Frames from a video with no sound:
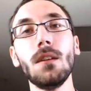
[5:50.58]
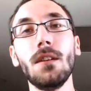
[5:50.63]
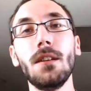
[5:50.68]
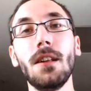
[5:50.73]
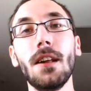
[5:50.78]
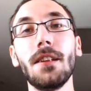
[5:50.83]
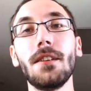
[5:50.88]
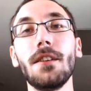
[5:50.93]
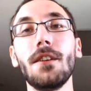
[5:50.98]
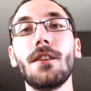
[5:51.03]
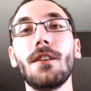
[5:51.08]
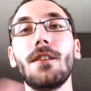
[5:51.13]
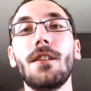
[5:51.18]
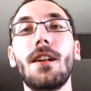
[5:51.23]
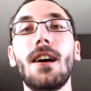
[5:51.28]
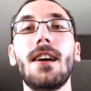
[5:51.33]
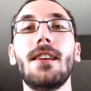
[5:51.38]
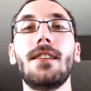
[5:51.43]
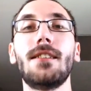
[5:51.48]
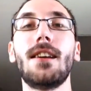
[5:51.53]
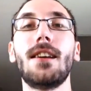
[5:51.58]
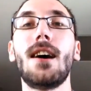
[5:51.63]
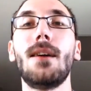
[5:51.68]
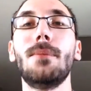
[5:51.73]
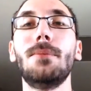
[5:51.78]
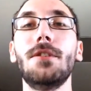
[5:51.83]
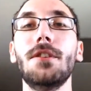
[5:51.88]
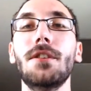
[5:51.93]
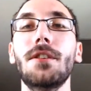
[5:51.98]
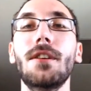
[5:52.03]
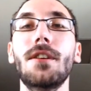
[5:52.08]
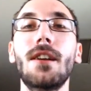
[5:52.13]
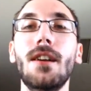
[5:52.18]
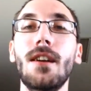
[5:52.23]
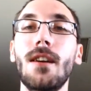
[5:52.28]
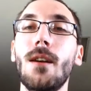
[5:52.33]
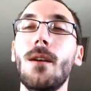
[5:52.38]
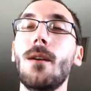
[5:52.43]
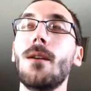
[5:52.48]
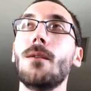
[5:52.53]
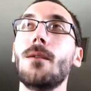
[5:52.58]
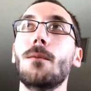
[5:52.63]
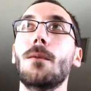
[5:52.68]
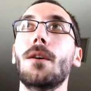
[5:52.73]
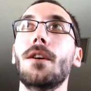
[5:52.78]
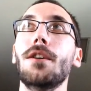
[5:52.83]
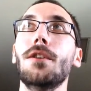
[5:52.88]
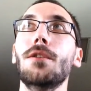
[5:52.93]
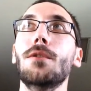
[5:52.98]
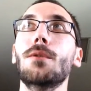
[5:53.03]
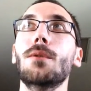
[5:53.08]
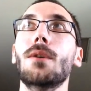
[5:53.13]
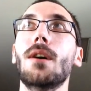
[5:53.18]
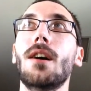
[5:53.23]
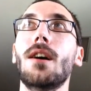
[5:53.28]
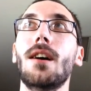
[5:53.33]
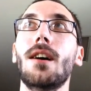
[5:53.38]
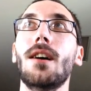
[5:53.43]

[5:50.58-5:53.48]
Then your last option when you